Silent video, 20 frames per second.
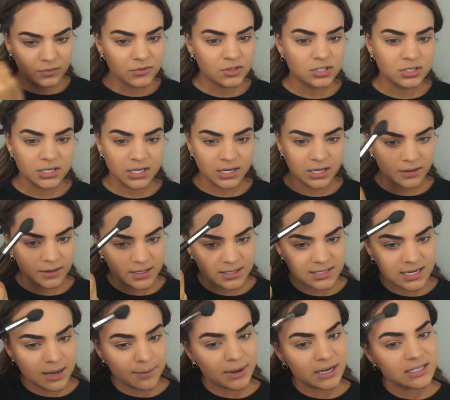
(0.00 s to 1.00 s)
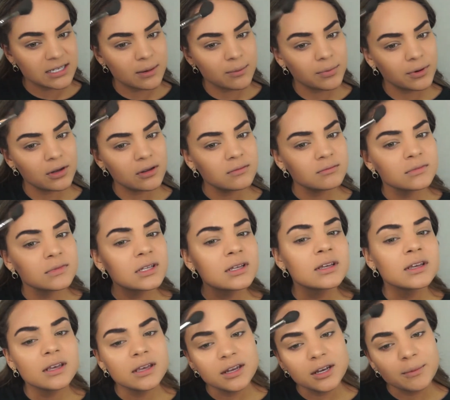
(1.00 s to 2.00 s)
Just kidding, that's not my temple.
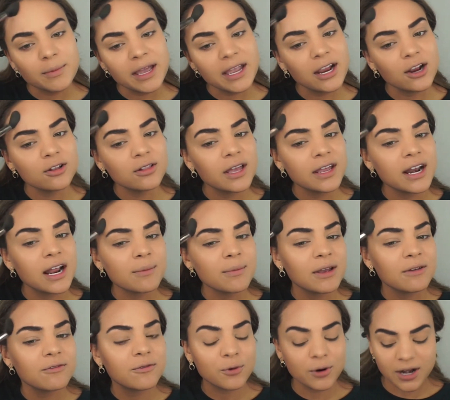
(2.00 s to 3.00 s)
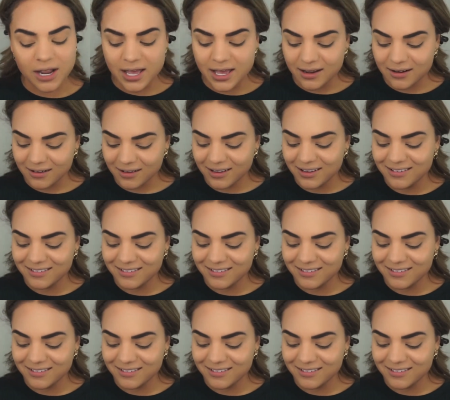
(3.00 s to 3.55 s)
Into my hairline on my forehead.